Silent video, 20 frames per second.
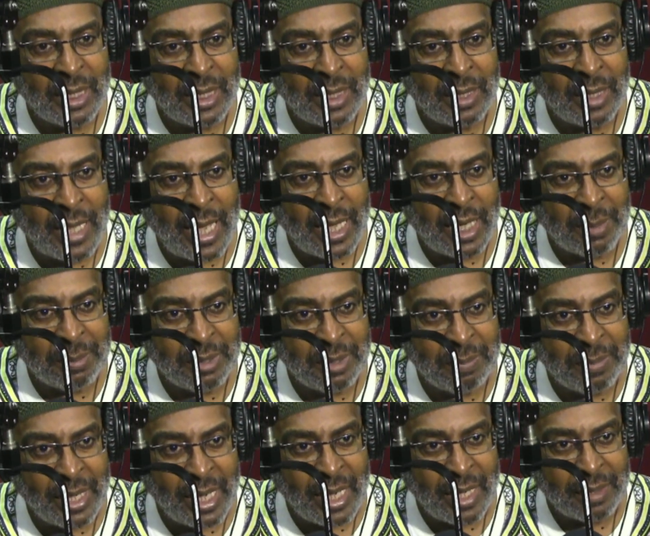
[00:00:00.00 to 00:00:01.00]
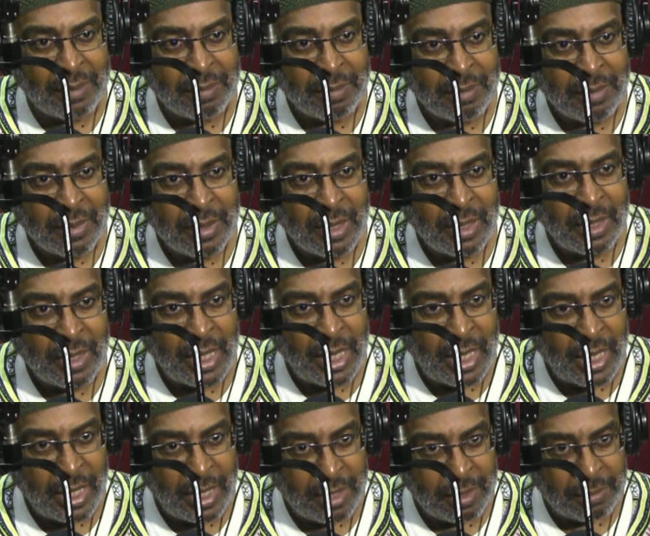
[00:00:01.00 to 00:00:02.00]
got up to bat
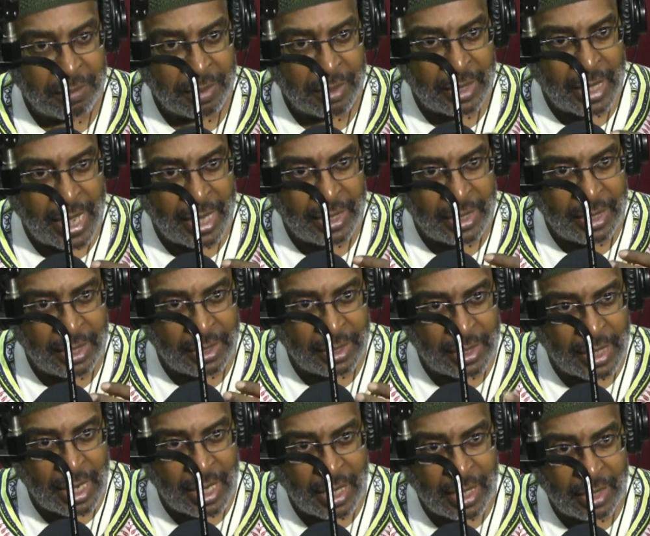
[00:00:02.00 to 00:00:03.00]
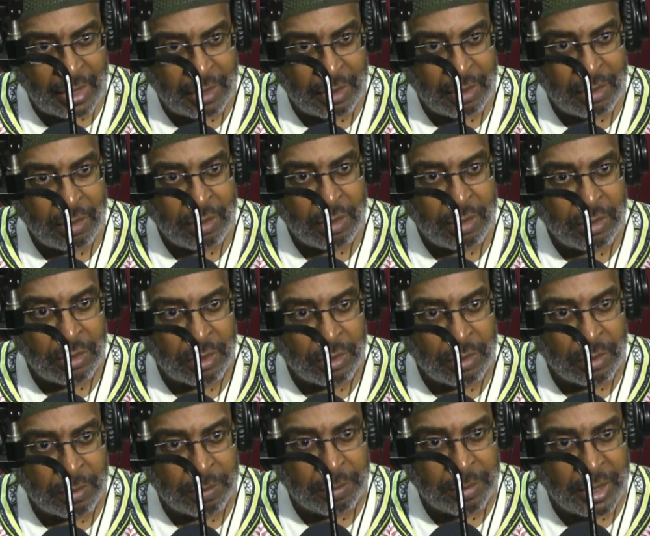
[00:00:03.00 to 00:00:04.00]
and got in line
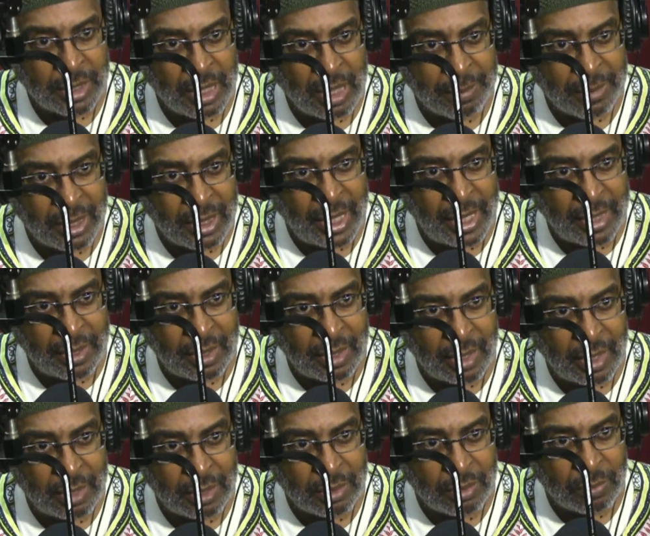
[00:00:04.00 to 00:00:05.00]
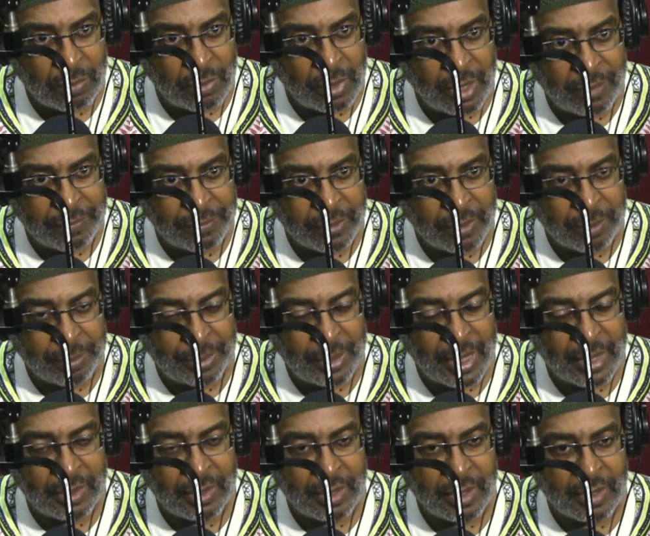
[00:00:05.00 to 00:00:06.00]
to become a candidate to run for the
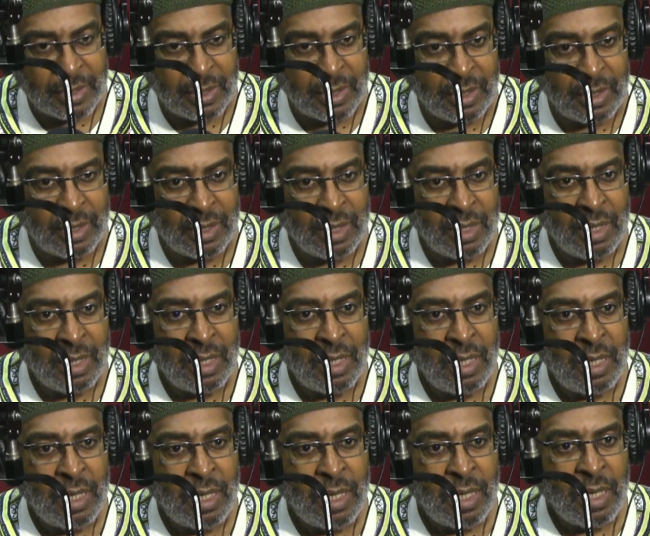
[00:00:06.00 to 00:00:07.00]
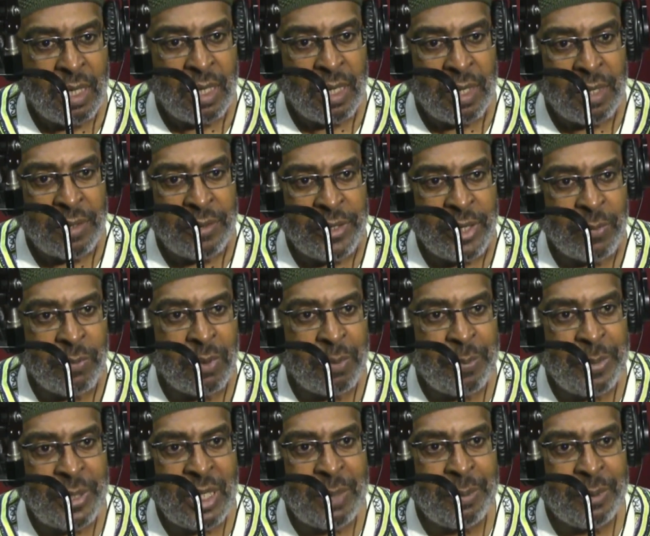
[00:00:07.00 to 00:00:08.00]
presidency, mm-hmm. there were
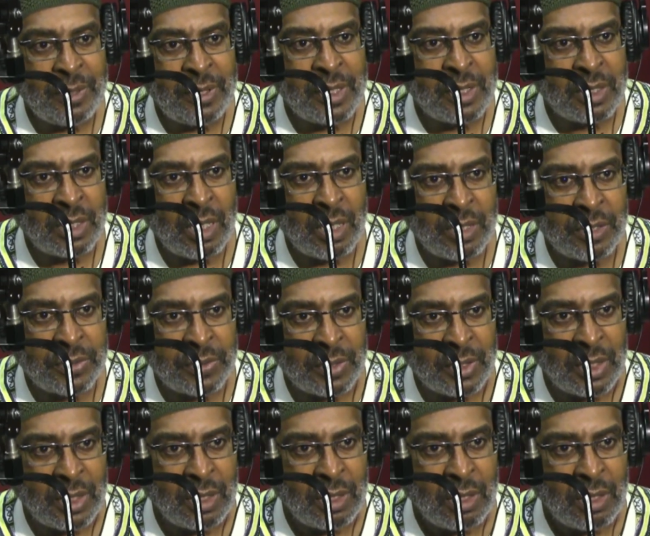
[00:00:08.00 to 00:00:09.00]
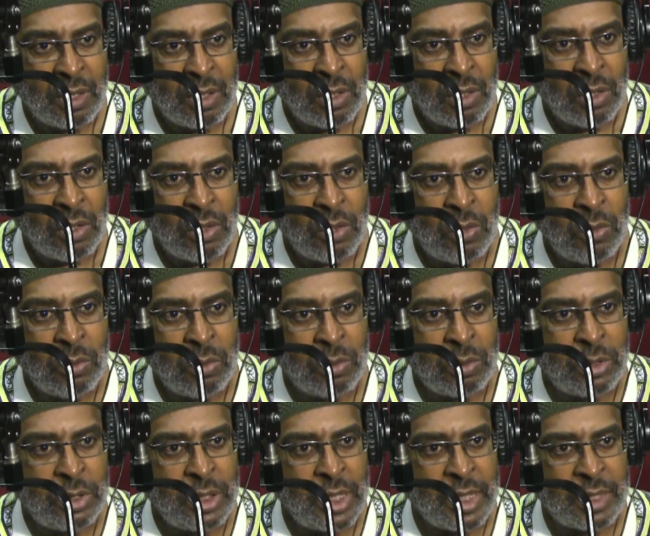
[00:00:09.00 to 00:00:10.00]
people in this country who
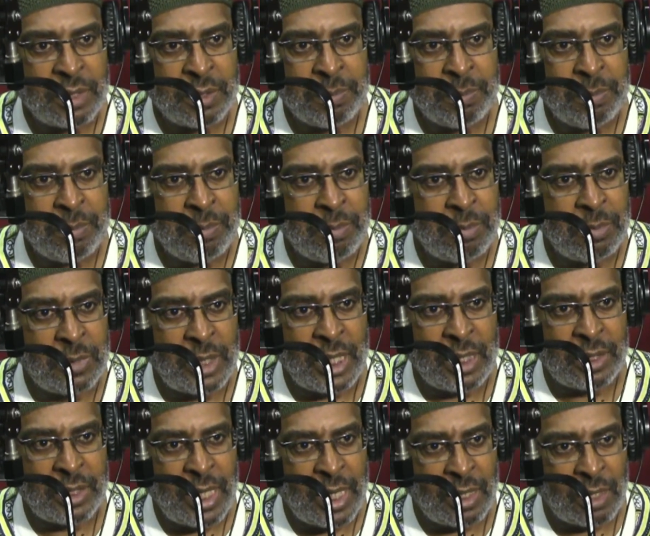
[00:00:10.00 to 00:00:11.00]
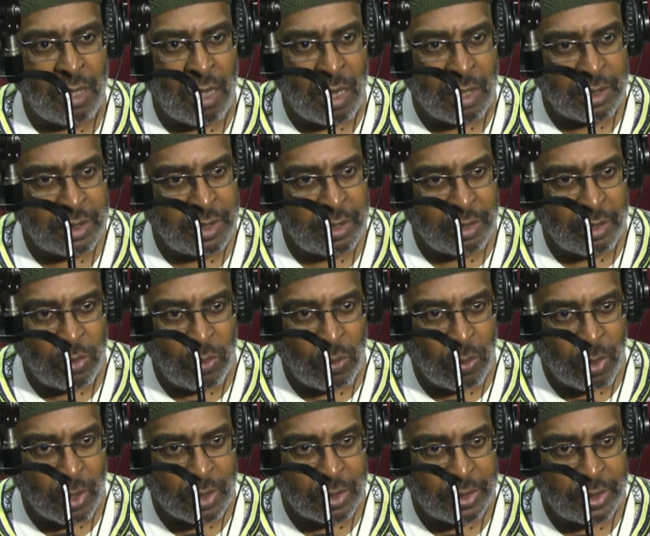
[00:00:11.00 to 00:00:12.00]
just they, they lost their
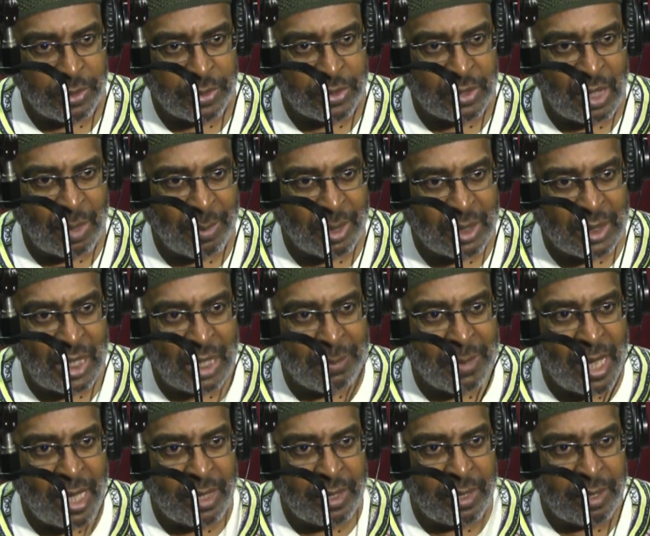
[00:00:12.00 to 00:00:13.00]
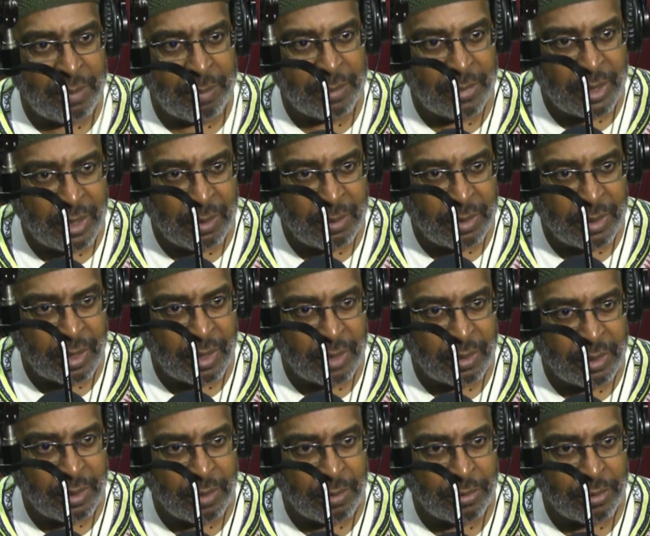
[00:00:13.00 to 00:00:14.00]
gourds. Their stomachs came out of their their their
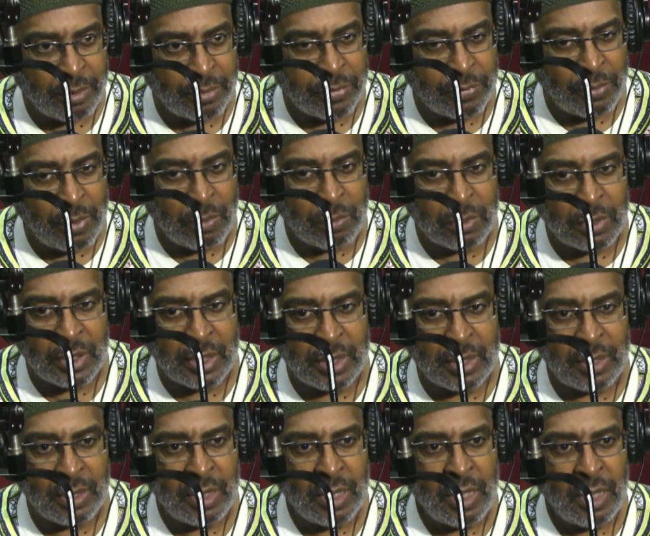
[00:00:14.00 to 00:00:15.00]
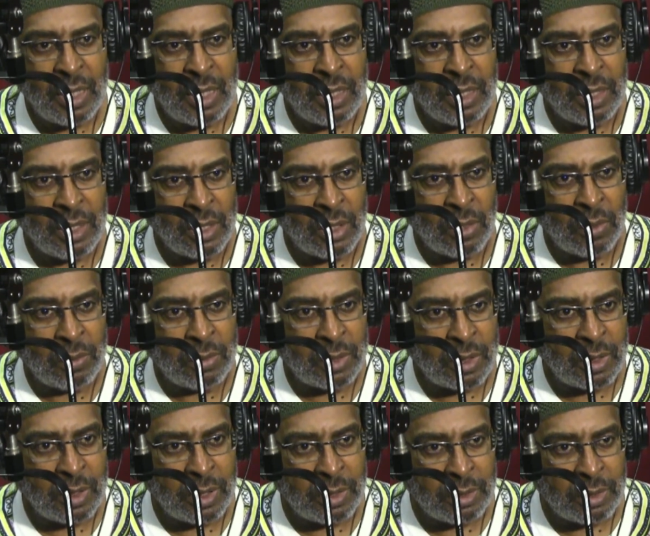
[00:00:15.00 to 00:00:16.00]
their, their throats, and you know
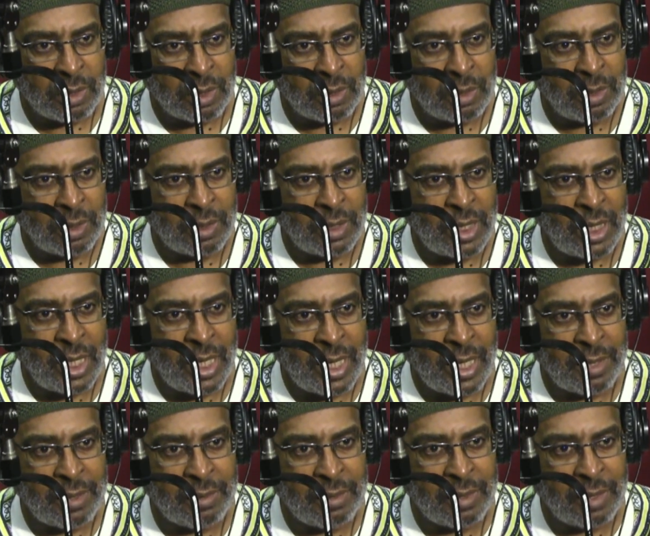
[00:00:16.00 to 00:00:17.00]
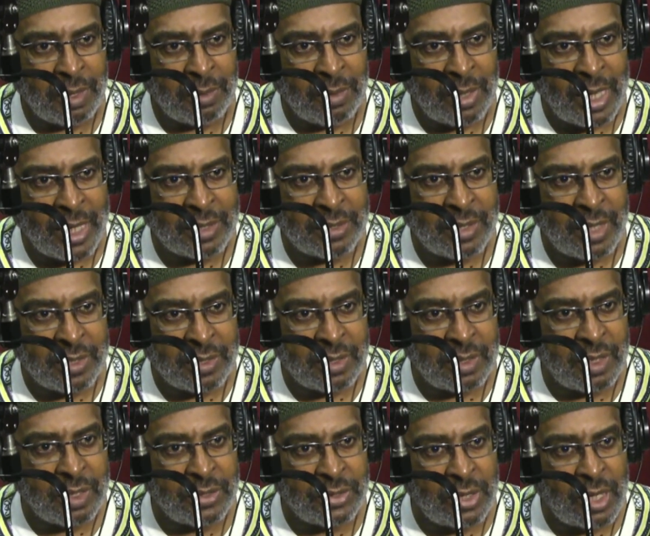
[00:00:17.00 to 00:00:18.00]
they, they, they had excess
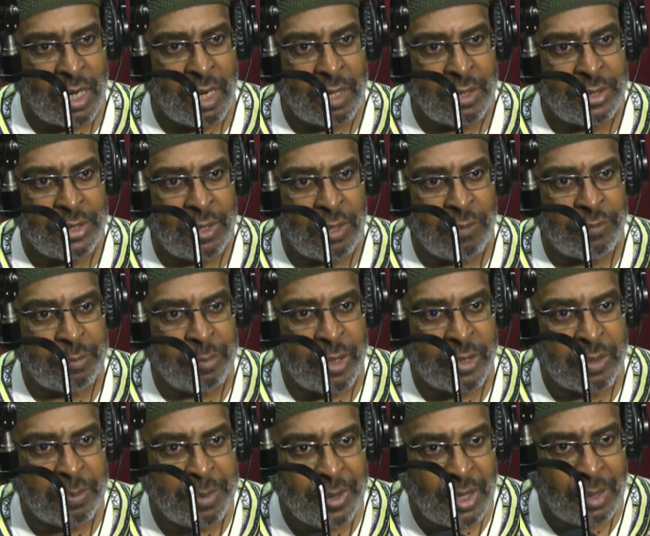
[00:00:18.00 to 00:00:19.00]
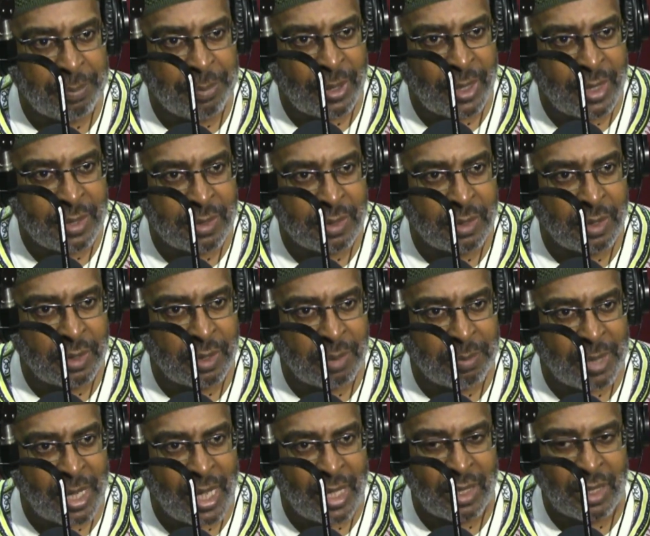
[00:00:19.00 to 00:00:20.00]
discharge, you know, from other places in their
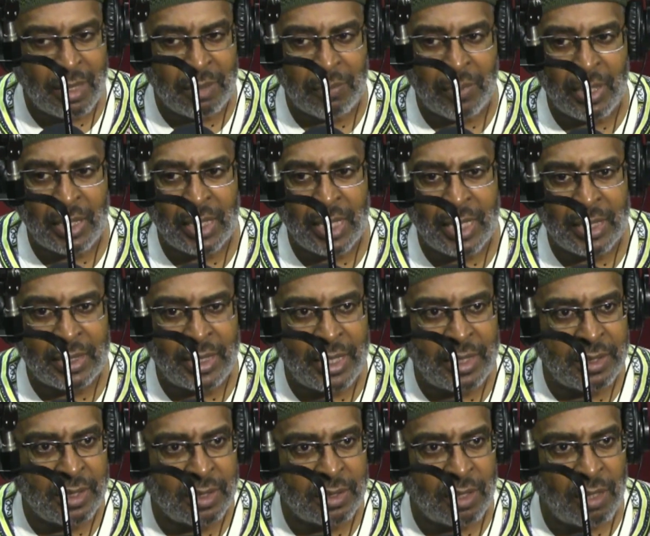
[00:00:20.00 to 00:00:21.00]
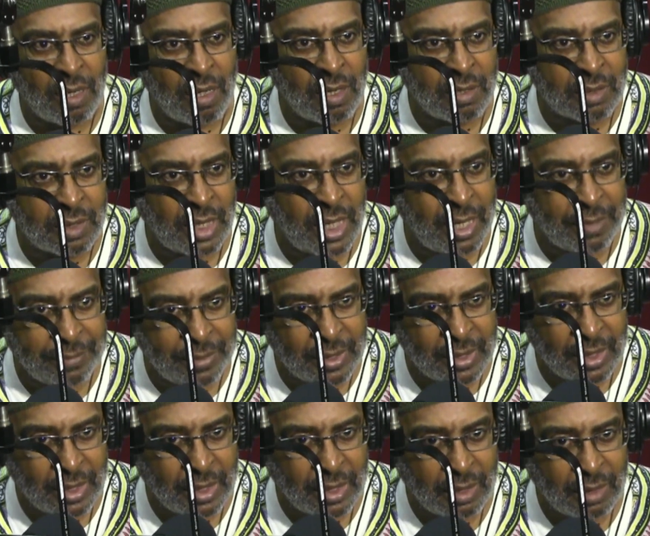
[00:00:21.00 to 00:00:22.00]
body and whatnot. They just lost
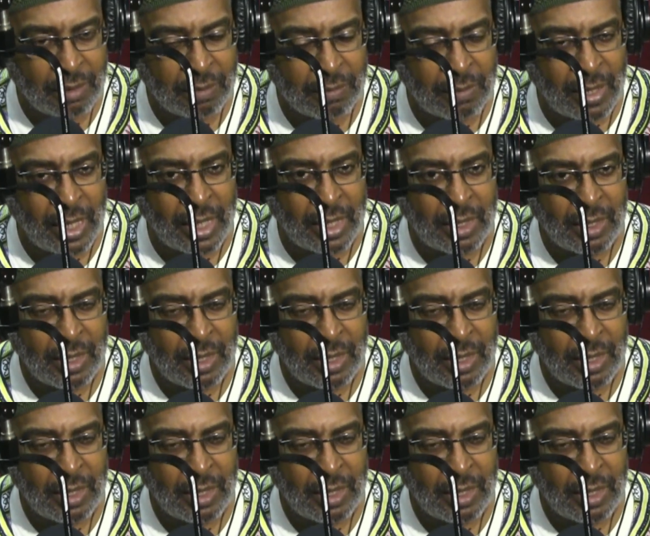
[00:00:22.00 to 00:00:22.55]
everything, right?